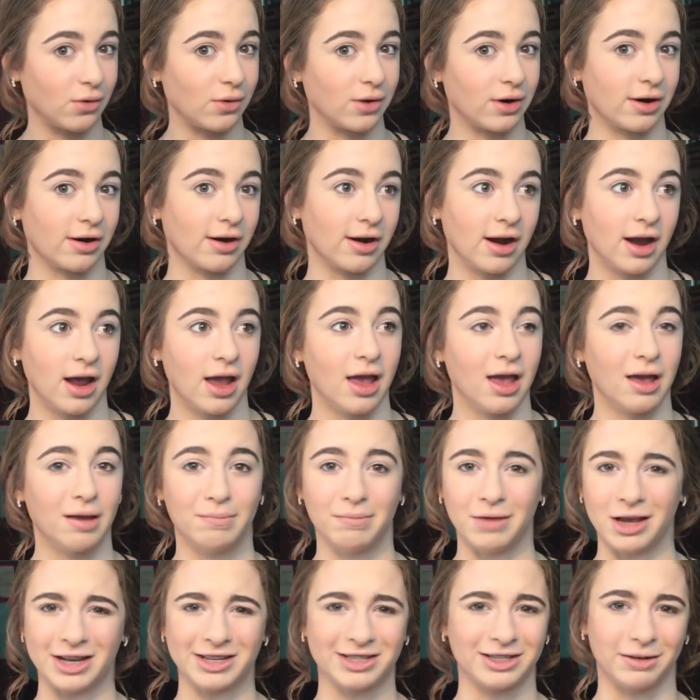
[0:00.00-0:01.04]
corner
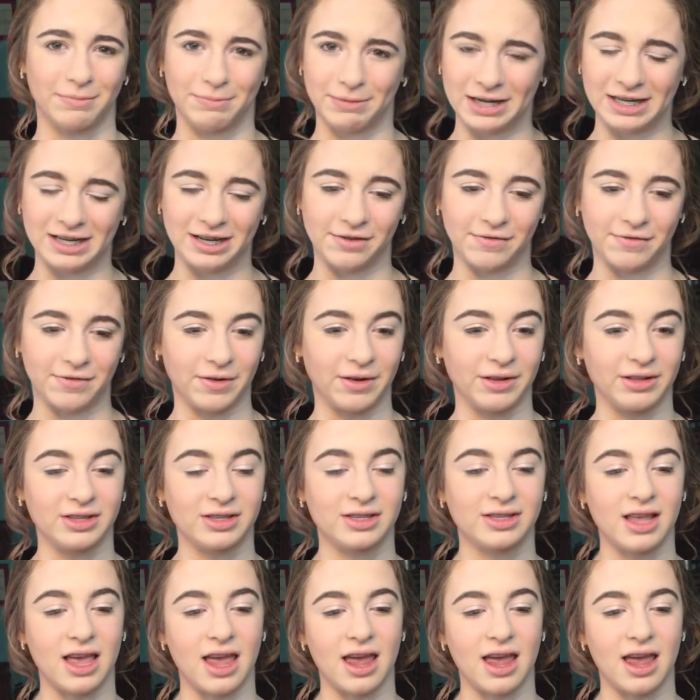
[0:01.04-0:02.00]
makes a big difference,